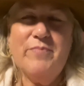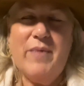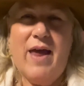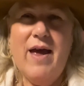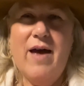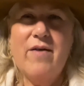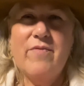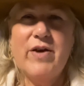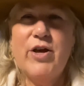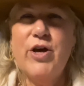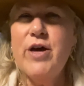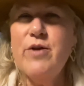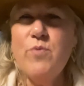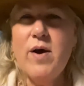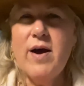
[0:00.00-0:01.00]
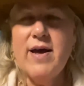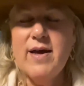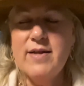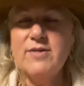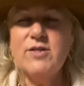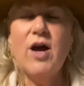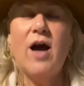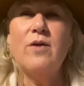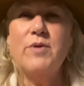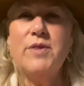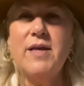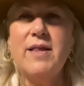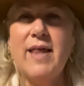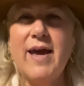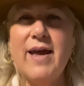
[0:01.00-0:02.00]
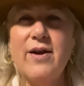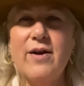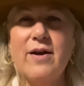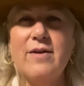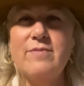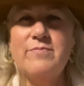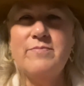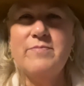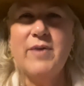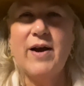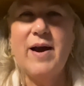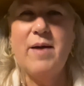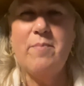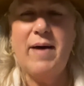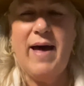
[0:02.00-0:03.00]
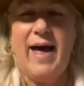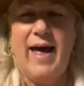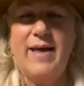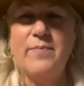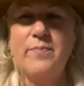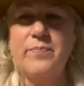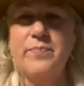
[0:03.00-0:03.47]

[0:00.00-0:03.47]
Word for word: Have a good one. Talk with you later. All right. Bye.